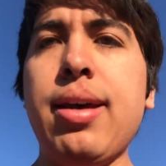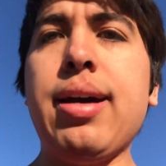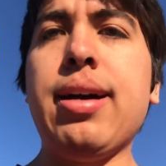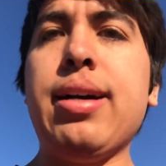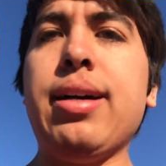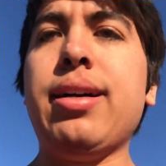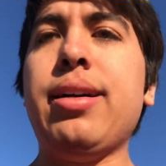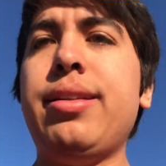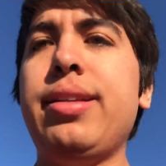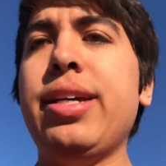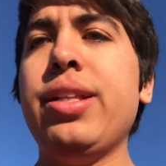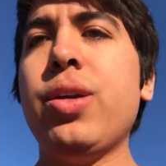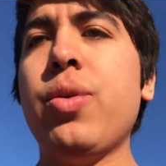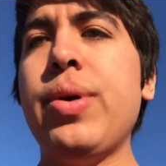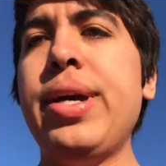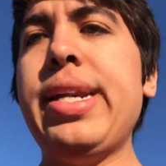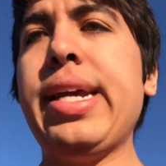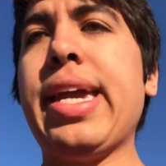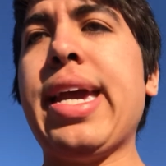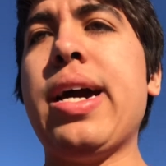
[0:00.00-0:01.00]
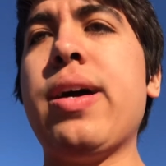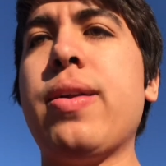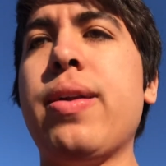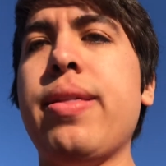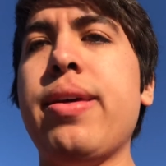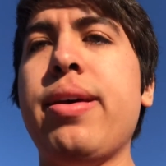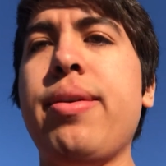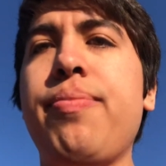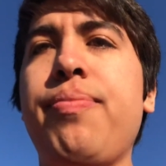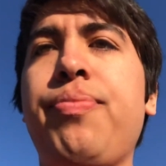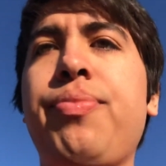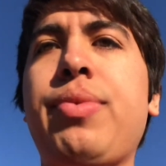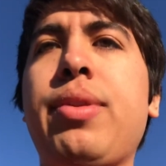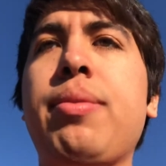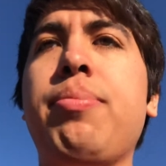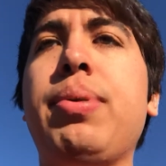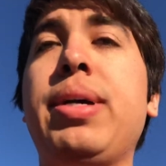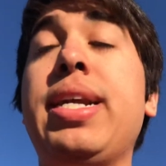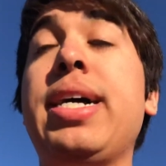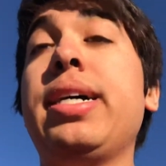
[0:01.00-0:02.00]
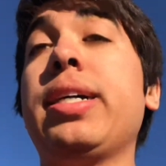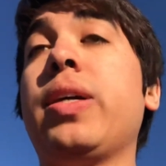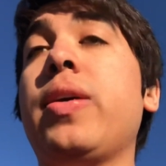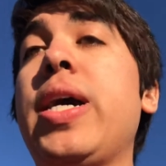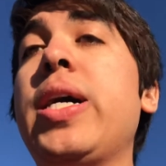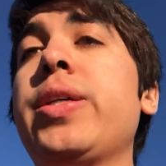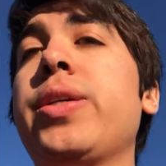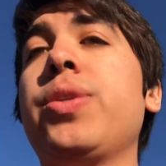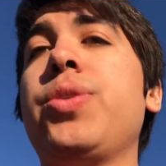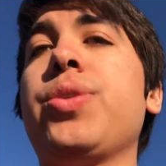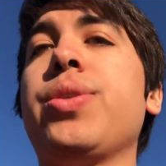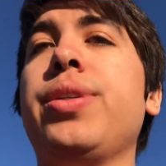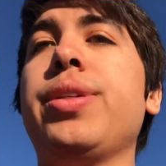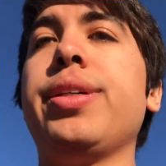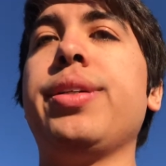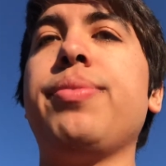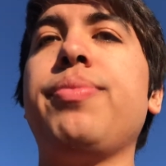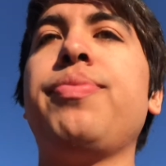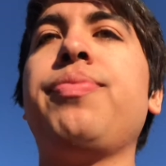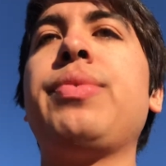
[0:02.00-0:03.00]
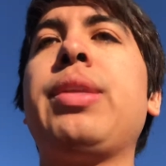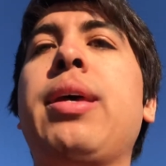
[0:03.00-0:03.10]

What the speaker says: Another way to counter them, but not crowd control them,